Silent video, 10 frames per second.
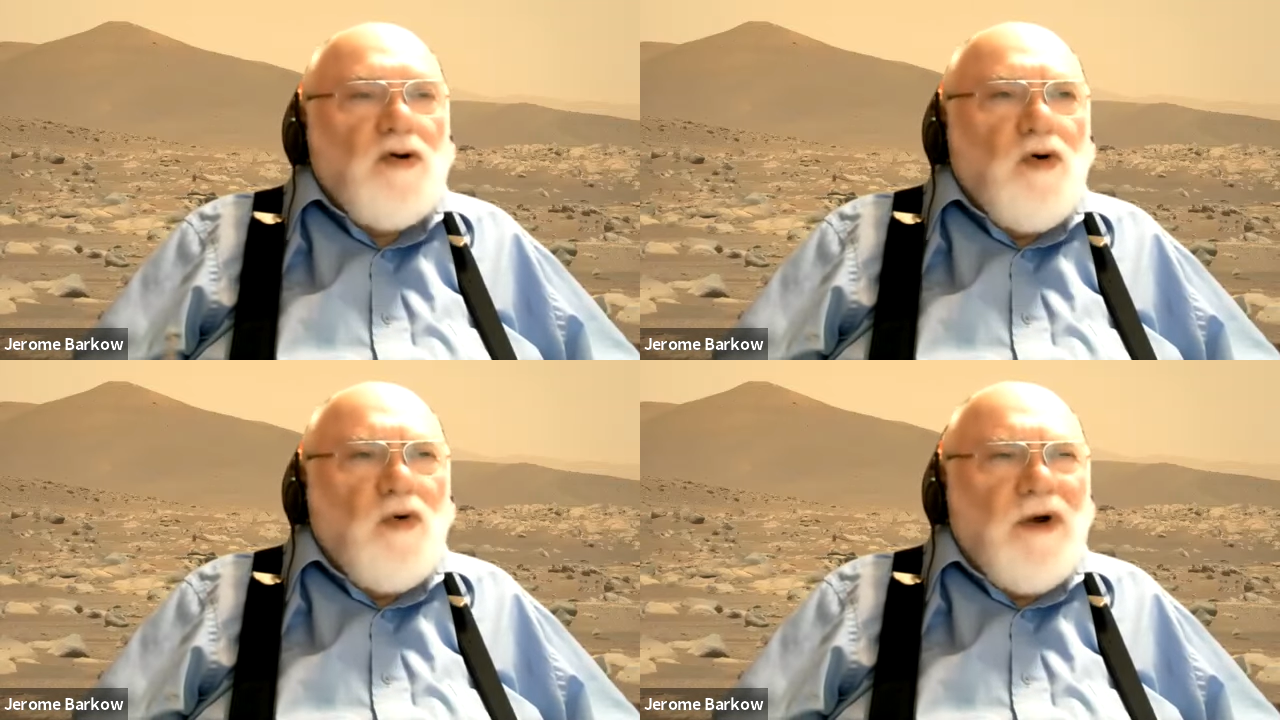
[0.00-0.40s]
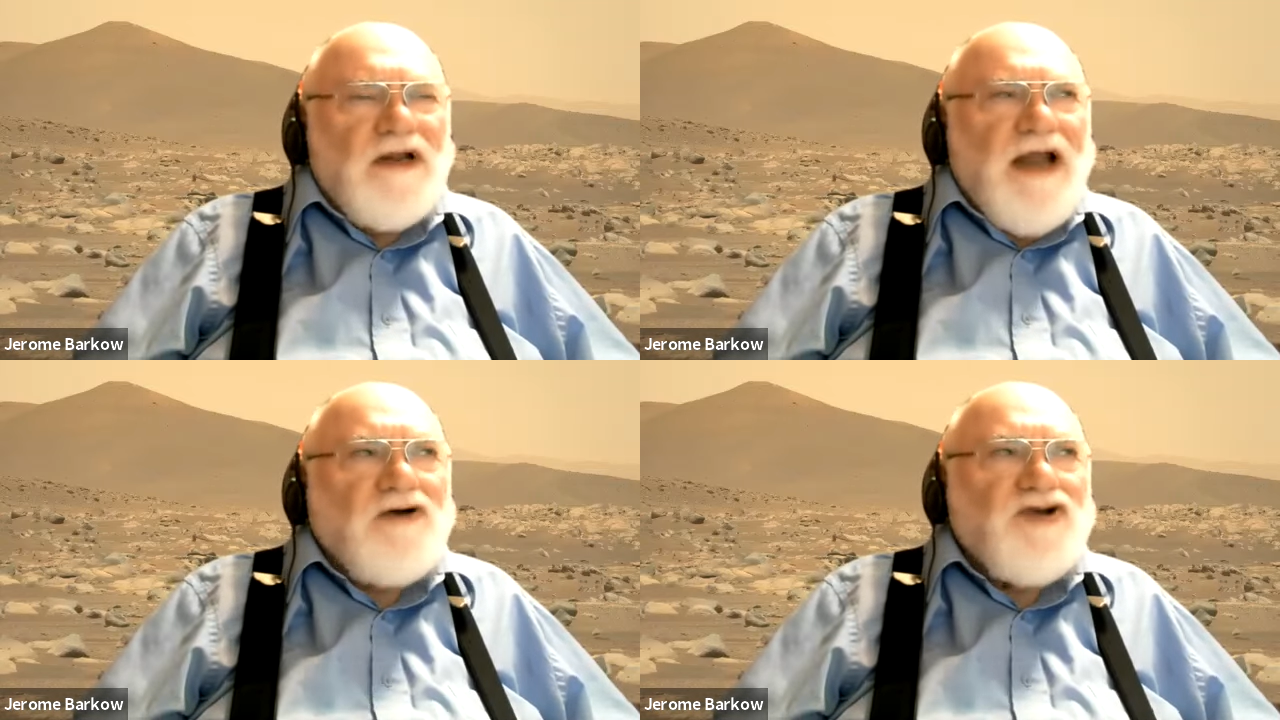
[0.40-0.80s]
or well,
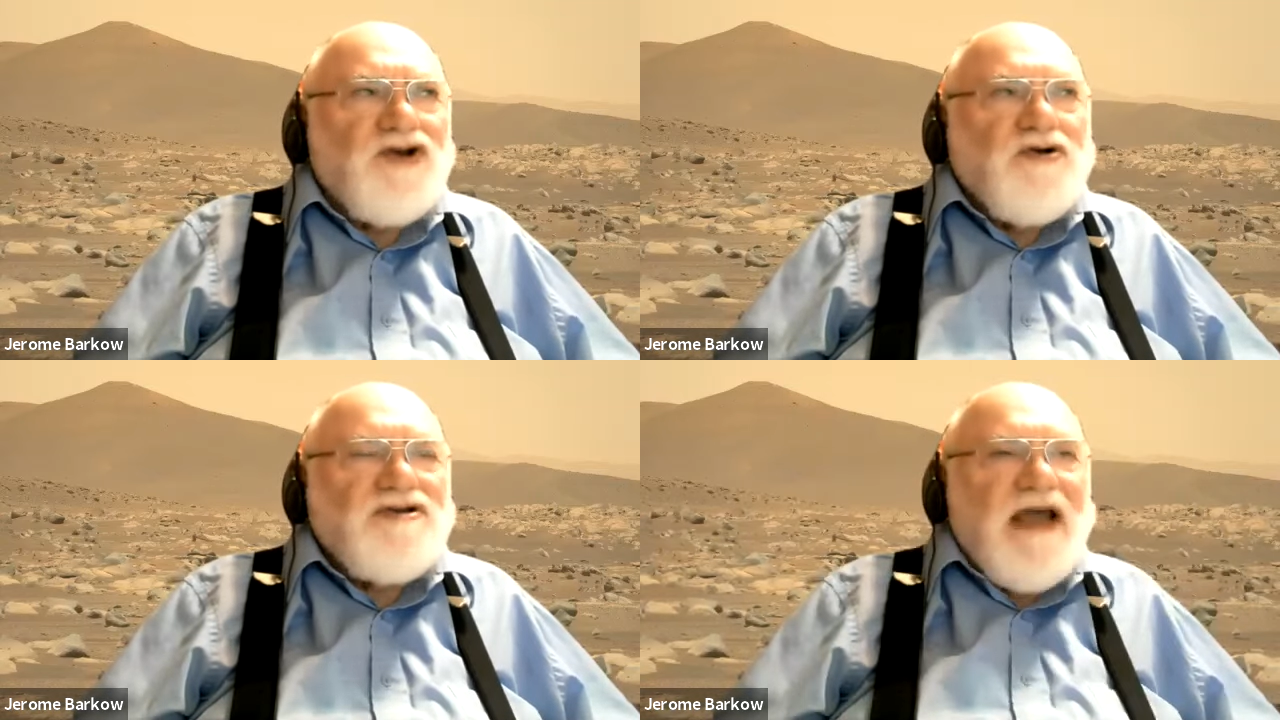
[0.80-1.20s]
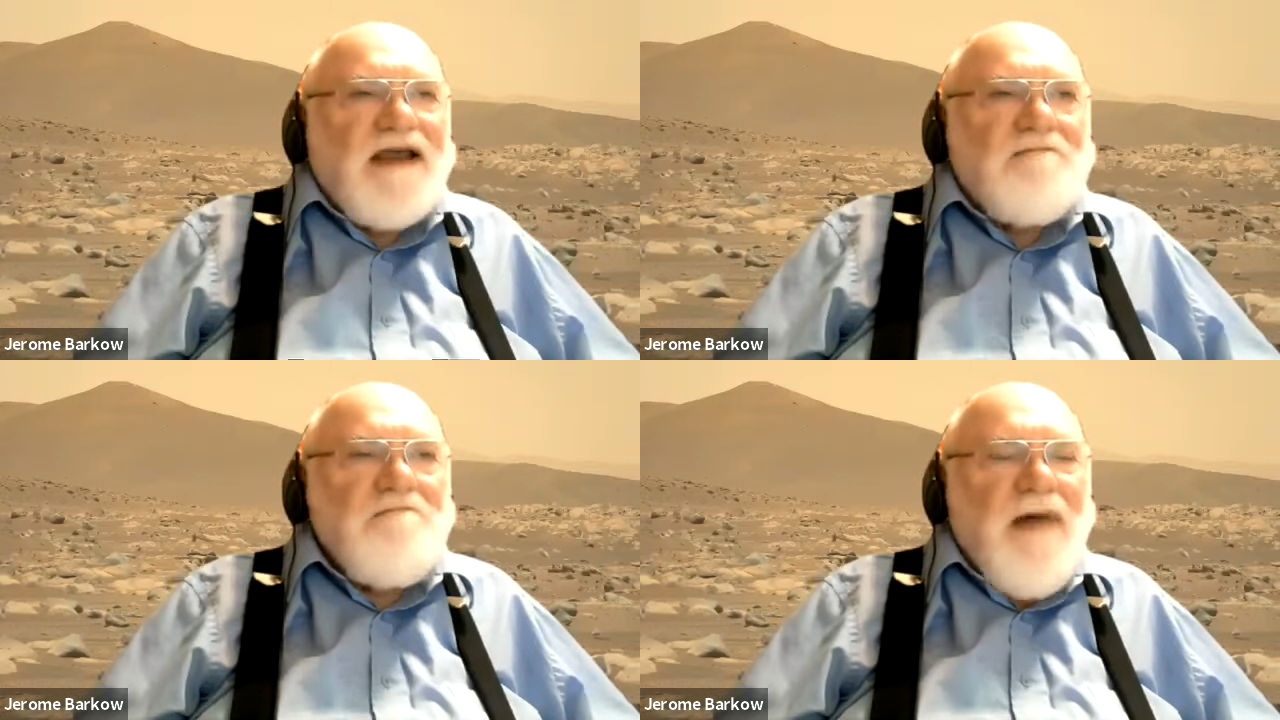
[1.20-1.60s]
in Hausa you'd
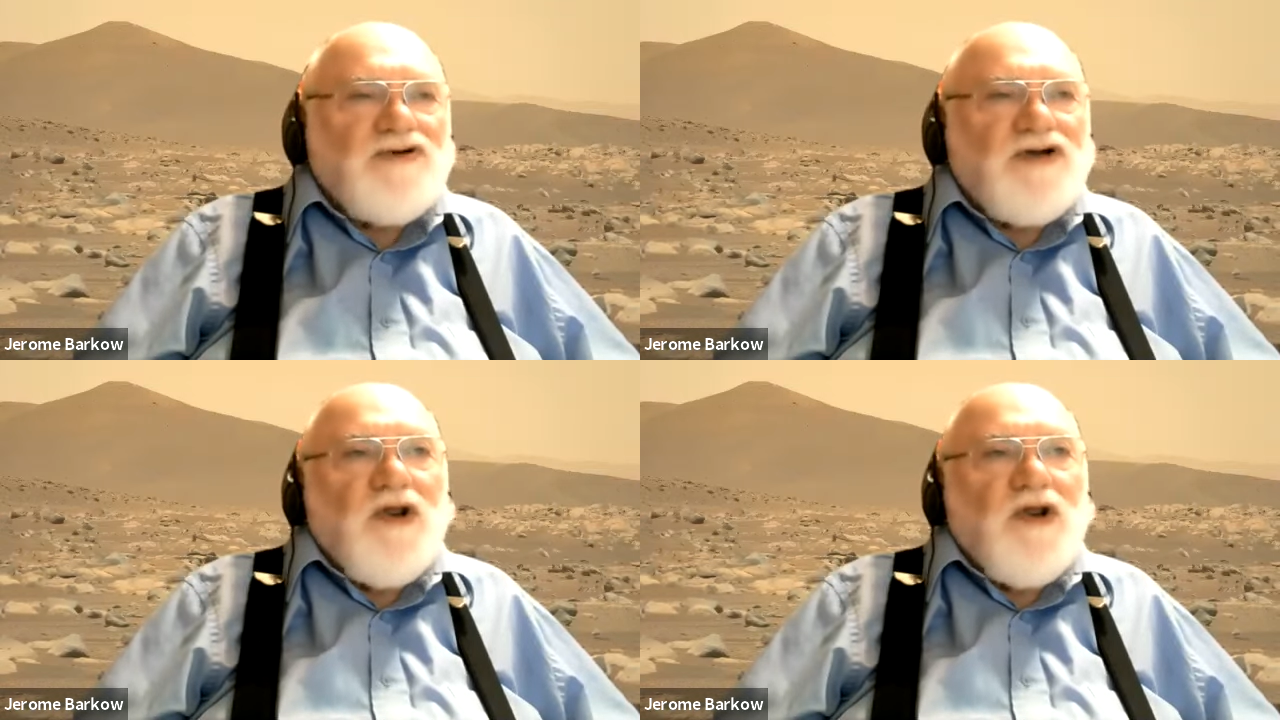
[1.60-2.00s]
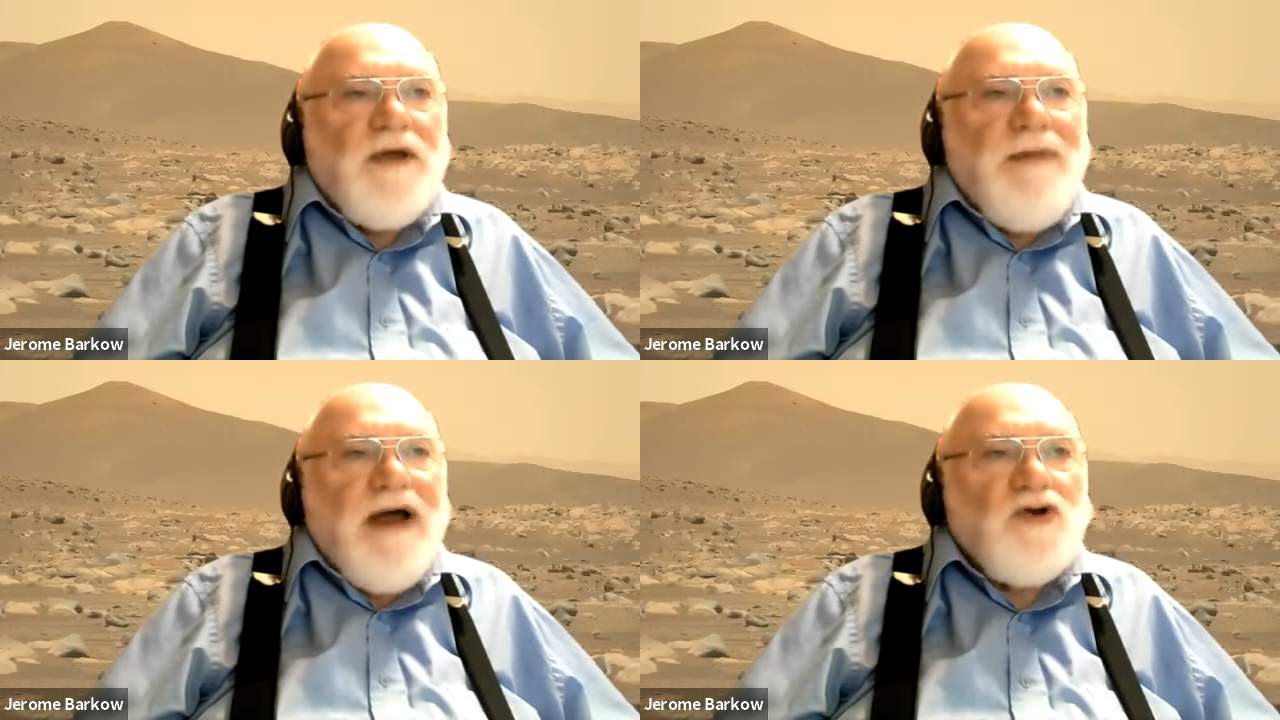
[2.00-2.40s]
say mounted, the way
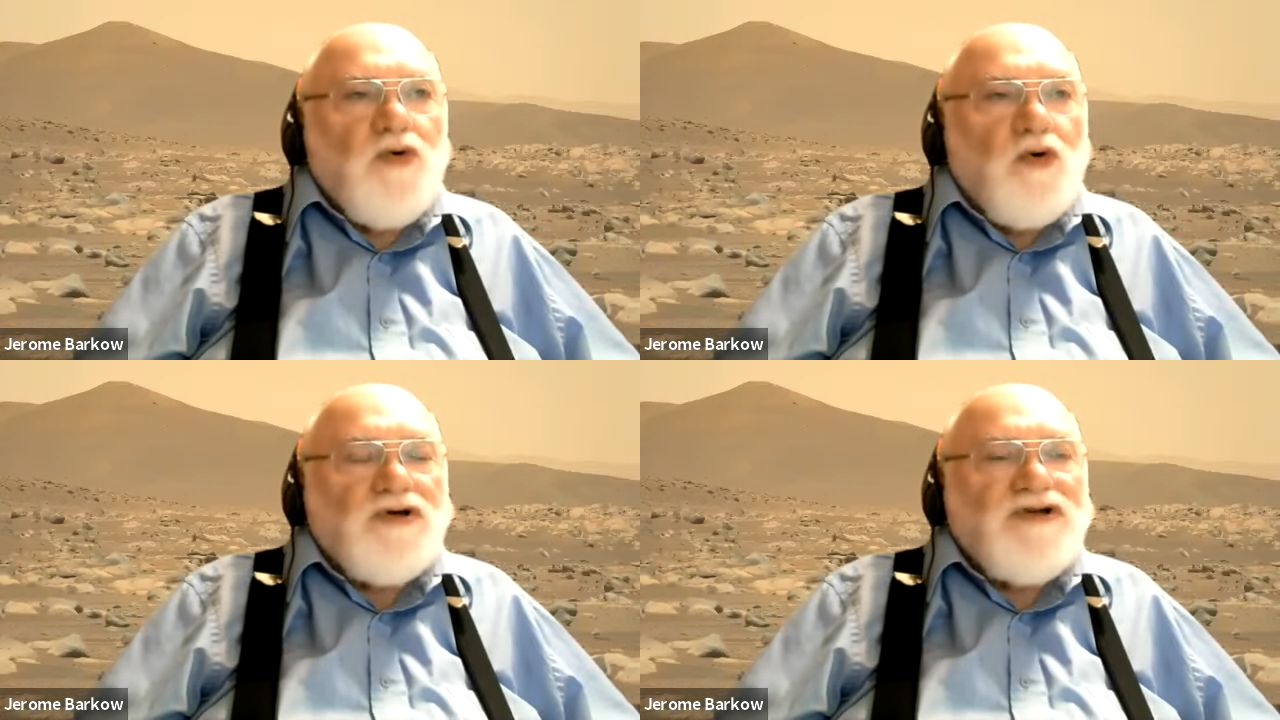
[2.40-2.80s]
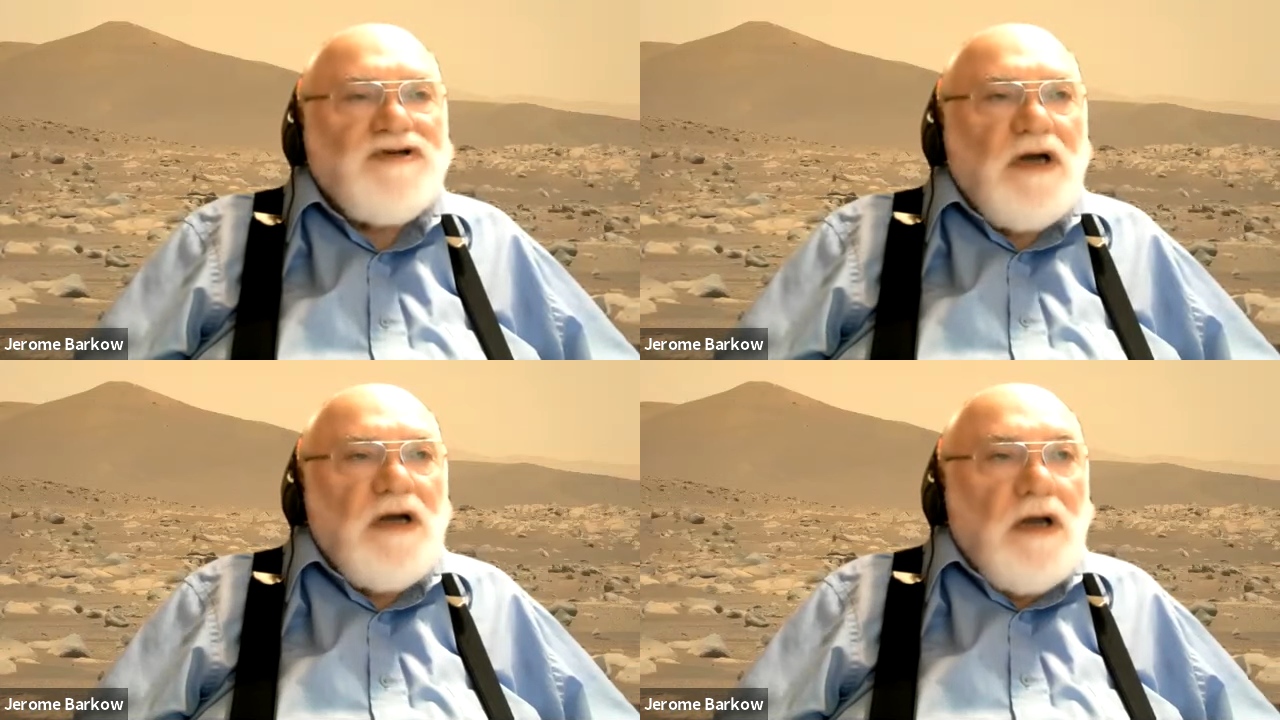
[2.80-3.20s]
you mount a horse.